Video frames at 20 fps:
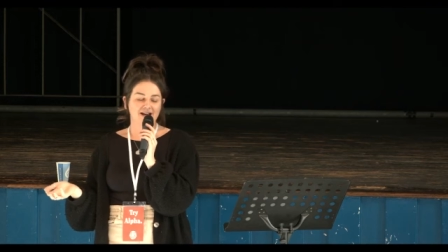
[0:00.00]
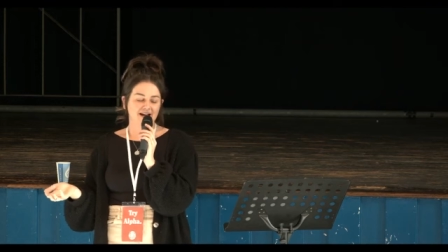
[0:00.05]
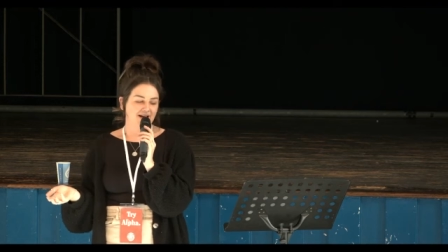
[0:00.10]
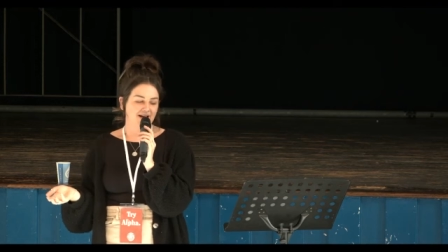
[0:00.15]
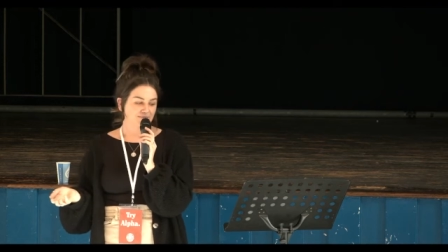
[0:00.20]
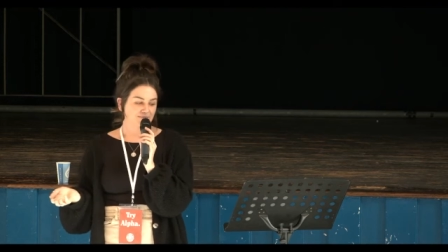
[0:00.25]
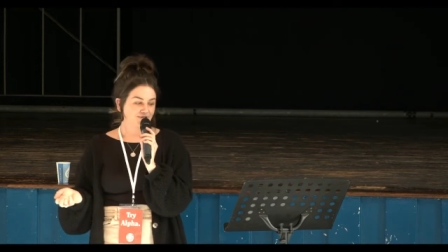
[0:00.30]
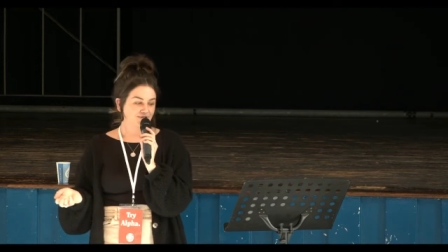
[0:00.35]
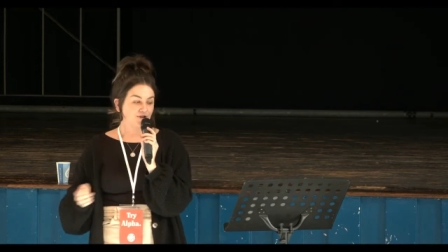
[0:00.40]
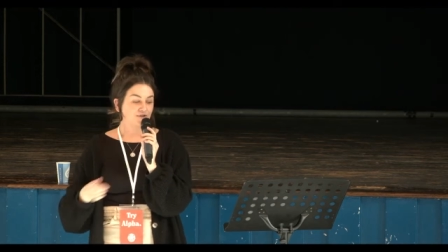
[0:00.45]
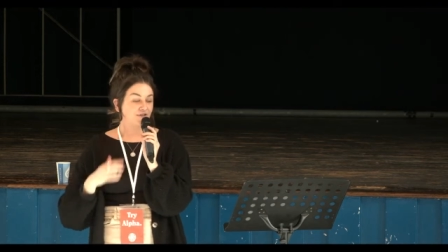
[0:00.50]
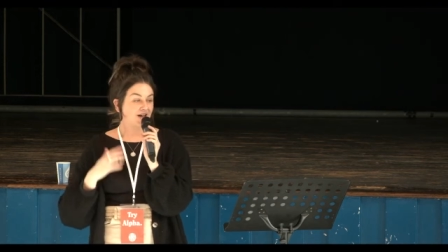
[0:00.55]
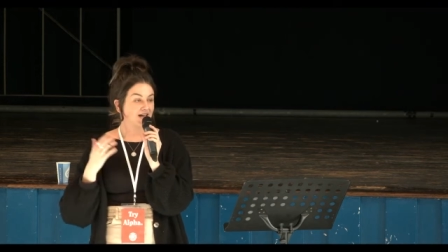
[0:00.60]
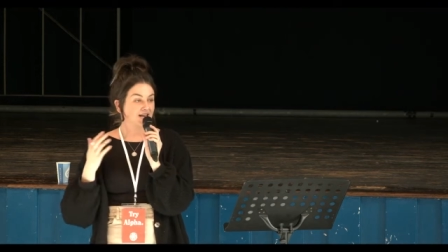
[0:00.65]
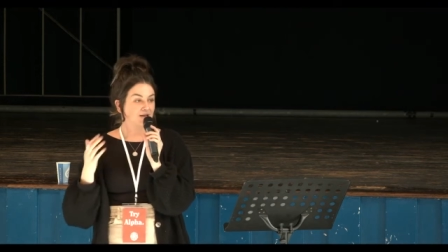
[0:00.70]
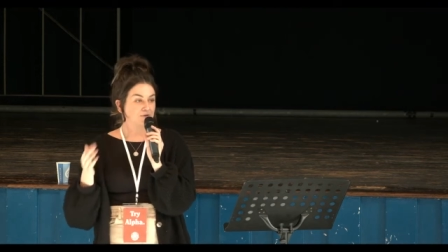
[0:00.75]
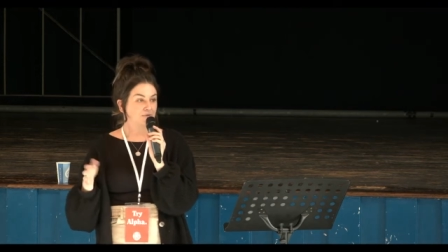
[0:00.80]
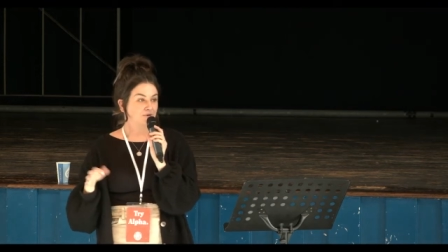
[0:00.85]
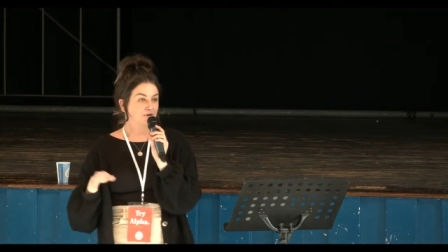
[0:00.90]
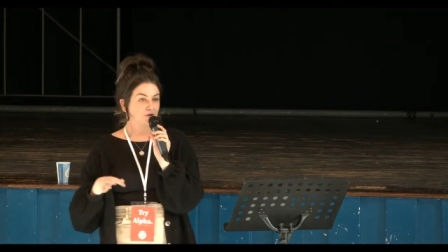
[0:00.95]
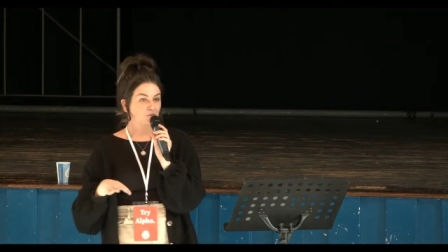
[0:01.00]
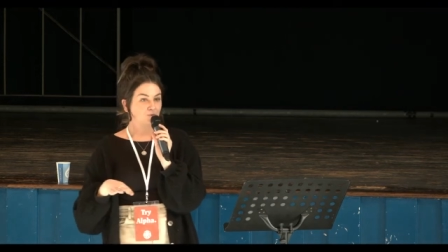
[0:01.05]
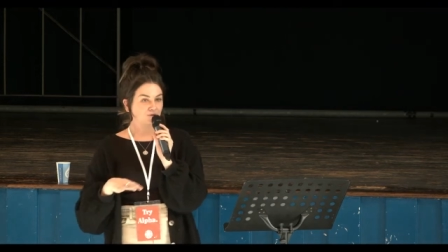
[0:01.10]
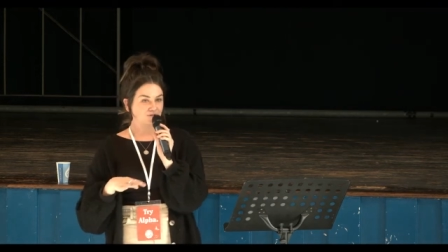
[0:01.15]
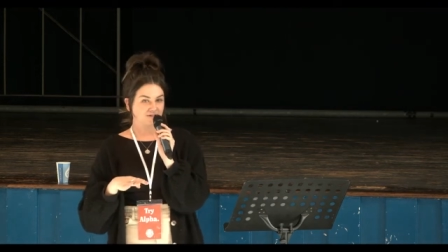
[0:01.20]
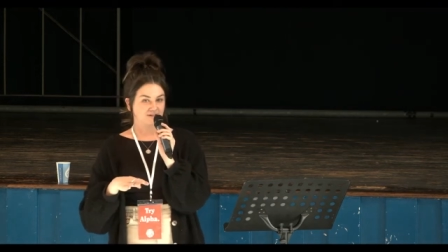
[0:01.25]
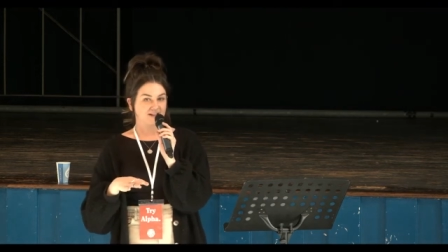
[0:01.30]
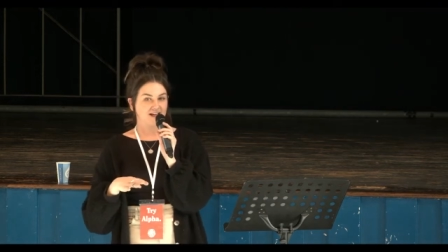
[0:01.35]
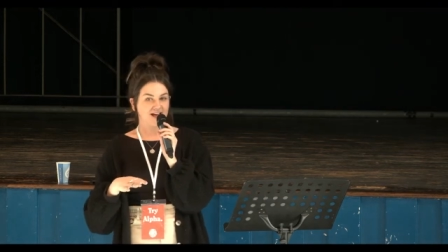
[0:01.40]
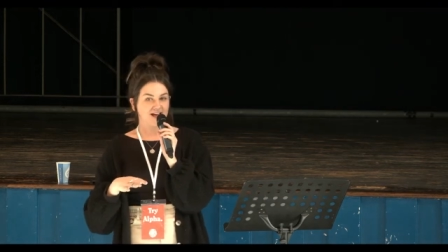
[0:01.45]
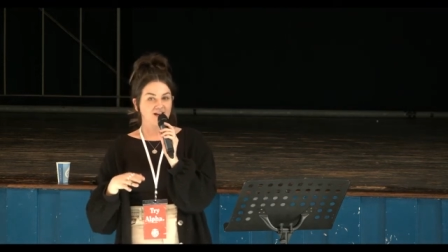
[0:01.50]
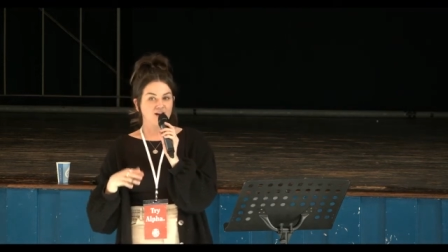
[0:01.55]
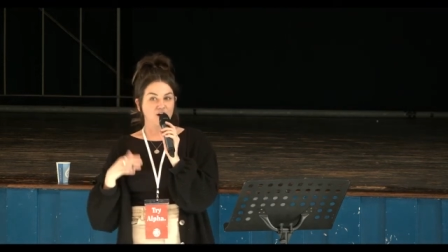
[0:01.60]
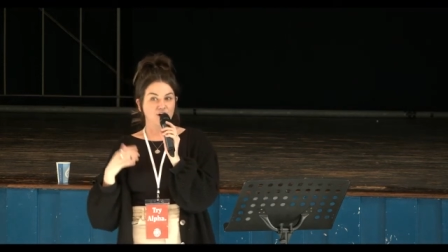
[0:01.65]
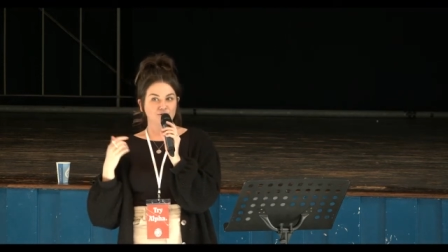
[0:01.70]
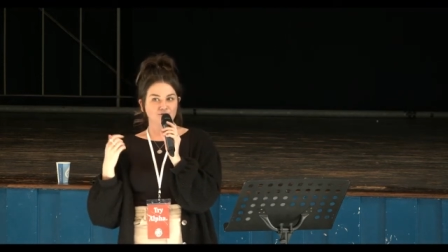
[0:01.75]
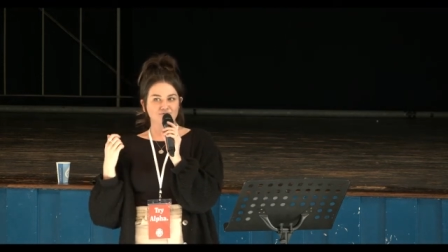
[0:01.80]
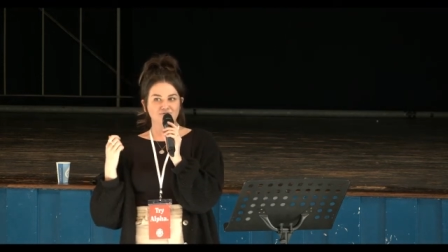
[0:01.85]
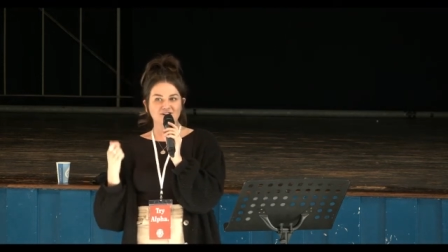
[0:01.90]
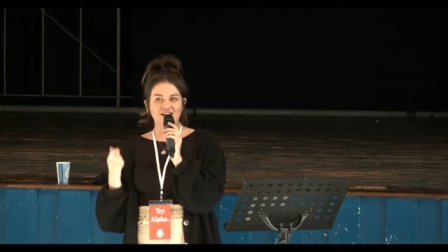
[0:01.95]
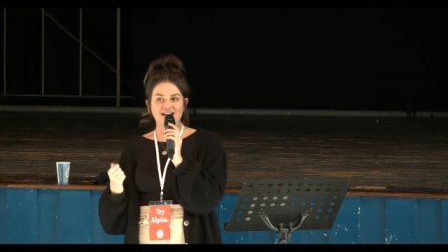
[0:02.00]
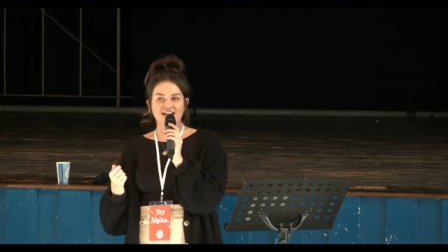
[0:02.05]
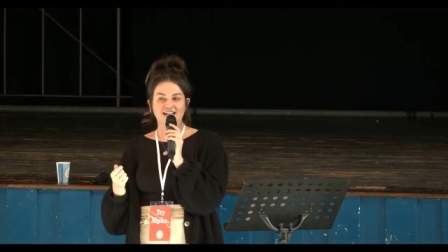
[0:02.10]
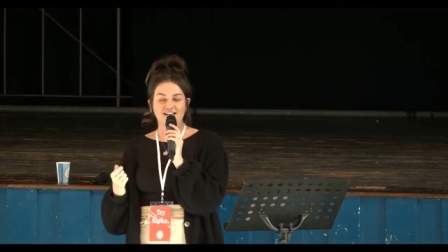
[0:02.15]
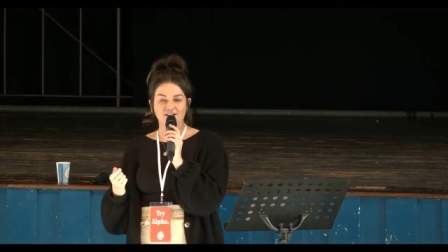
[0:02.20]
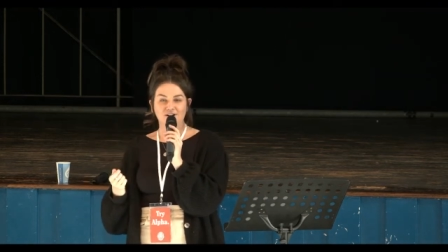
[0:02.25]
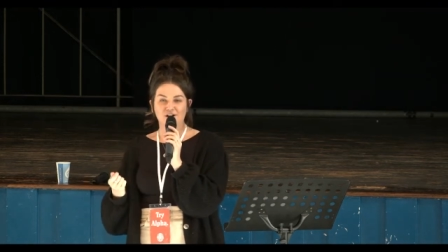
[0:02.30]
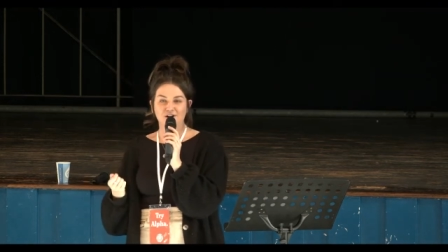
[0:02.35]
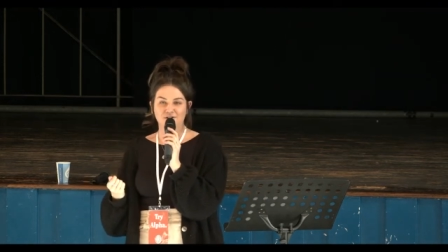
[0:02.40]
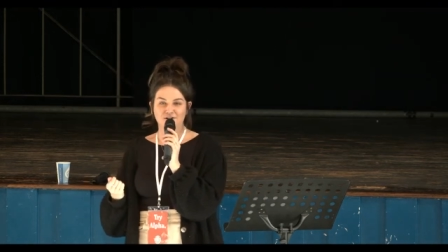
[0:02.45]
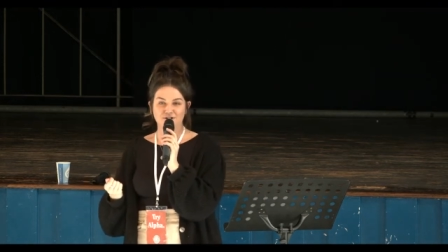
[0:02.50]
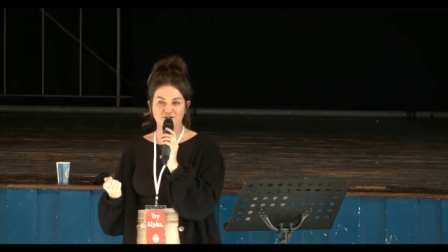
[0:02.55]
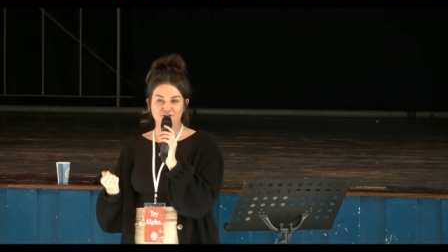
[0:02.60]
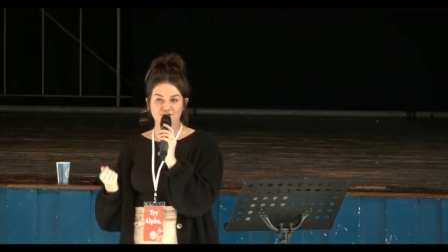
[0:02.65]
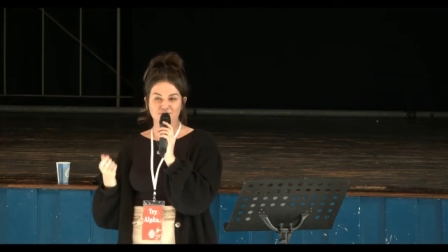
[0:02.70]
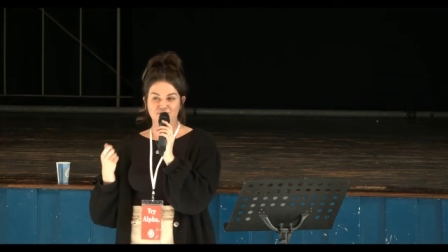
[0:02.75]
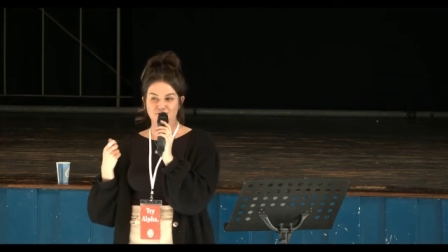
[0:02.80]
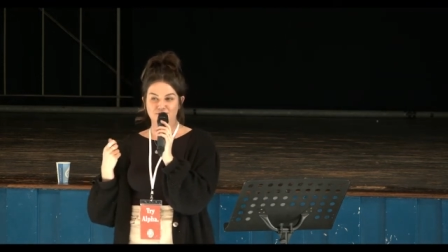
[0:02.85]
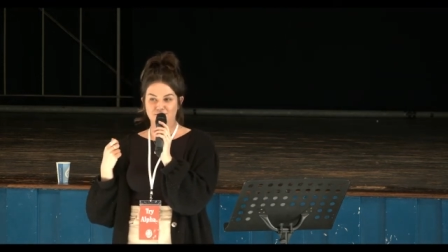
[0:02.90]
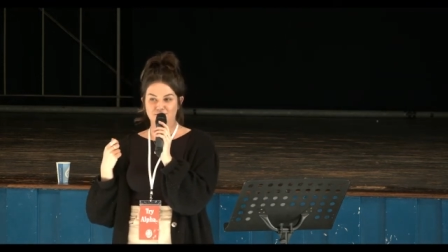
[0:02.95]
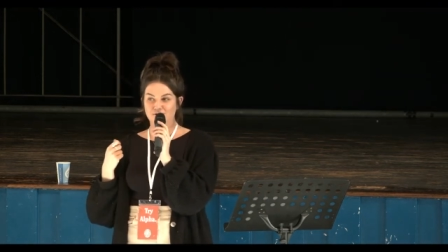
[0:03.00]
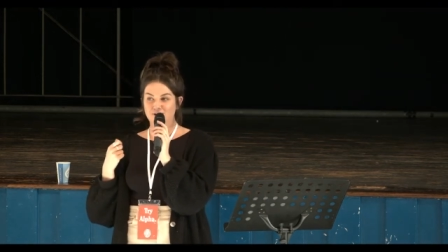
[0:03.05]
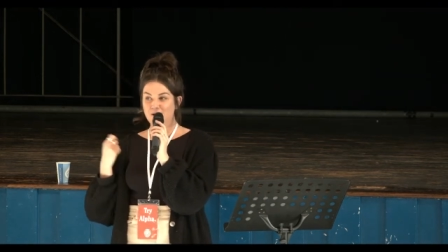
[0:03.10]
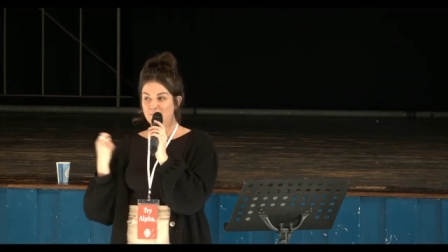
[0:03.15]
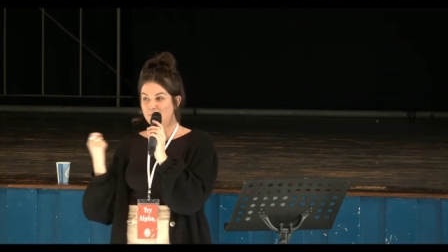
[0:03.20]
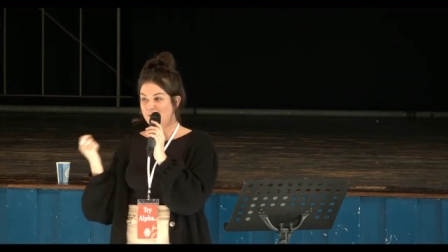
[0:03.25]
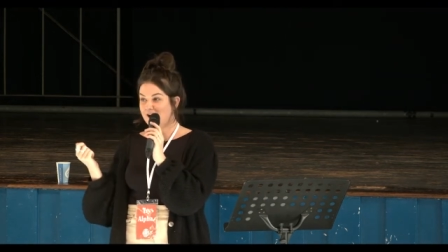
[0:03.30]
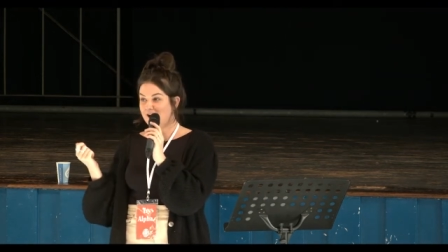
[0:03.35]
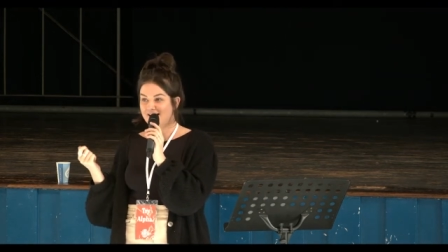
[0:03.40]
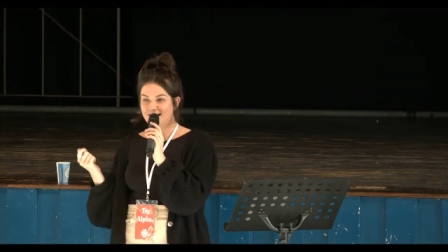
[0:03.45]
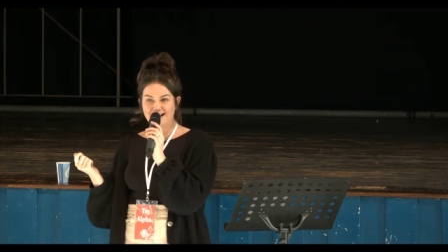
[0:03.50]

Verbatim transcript: Um, so, for anyone who wasn't there, I'd really encourage you to go back